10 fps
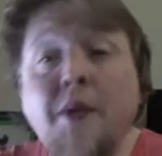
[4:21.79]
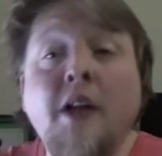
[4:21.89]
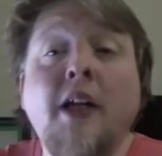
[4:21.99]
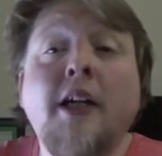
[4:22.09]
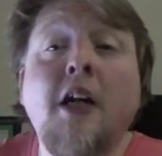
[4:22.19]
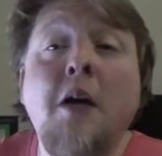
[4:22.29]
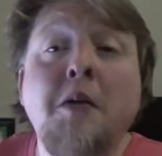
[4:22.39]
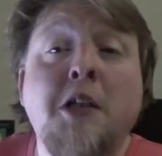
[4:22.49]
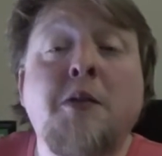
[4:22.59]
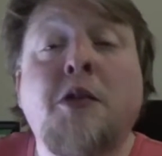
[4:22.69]
to like,
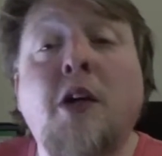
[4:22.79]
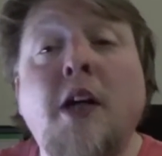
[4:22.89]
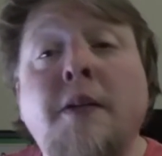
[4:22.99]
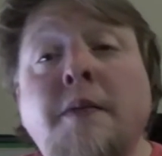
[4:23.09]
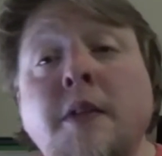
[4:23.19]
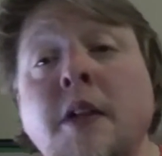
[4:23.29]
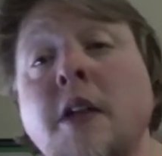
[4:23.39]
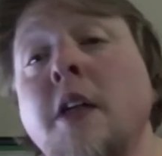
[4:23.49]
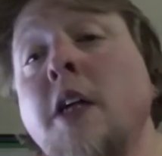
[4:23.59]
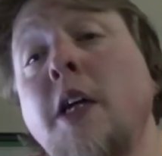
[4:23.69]
comment, subscribe.
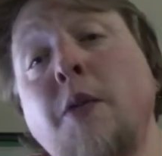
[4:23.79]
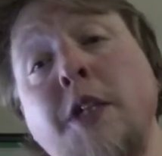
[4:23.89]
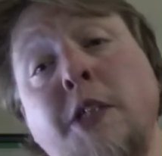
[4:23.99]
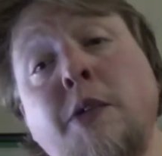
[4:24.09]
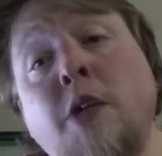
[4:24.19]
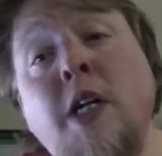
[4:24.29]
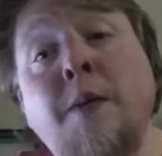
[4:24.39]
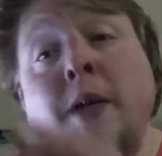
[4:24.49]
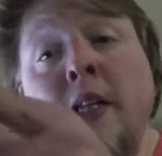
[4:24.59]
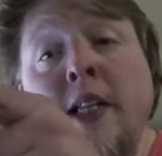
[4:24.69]
And when you subscribe,
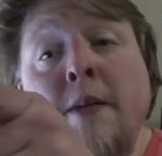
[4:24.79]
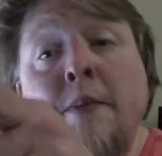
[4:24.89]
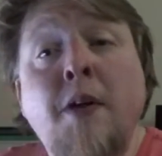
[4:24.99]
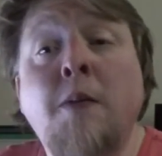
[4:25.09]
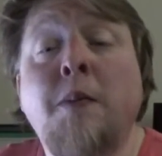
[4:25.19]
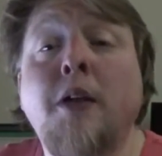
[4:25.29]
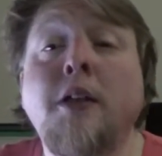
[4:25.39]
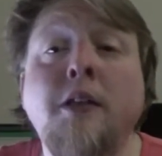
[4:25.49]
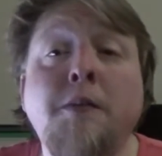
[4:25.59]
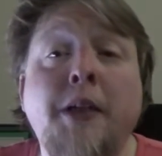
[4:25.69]
hit that bell
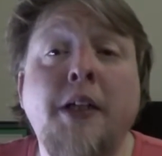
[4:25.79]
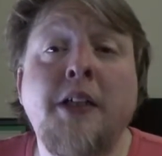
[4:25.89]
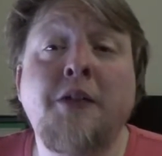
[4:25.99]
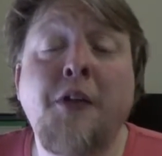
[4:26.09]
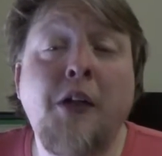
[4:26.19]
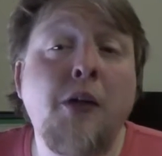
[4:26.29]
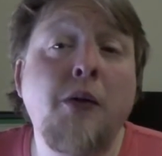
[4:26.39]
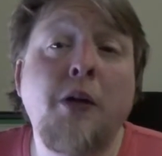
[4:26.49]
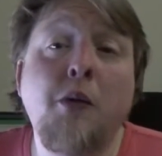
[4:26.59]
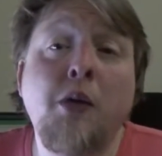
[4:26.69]
button because if you
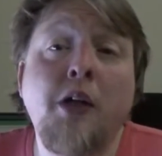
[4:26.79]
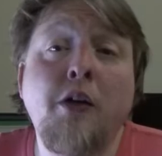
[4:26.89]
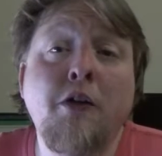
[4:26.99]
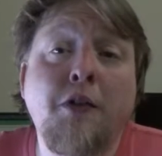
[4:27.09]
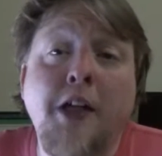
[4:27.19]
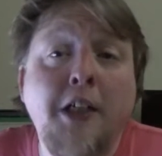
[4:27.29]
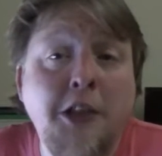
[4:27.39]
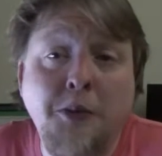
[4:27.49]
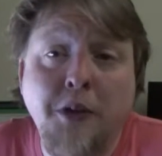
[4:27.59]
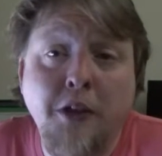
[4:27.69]
don't, you won't get
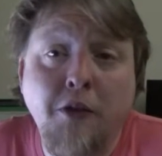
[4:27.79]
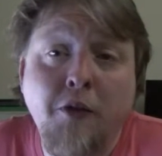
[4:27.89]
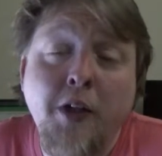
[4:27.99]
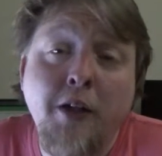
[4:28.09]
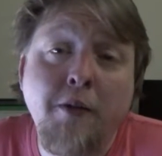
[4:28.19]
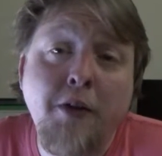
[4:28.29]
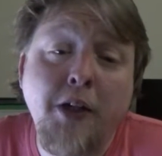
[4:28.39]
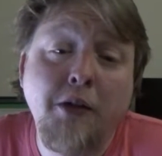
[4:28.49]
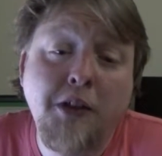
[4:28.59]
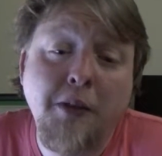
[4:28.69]
notifications when the new vid
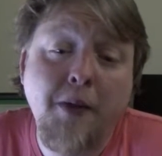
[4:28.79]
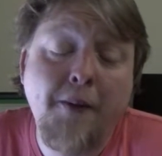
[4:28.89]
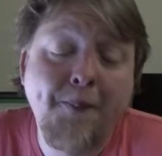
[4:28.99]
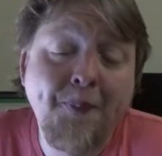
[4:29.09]
videos come out.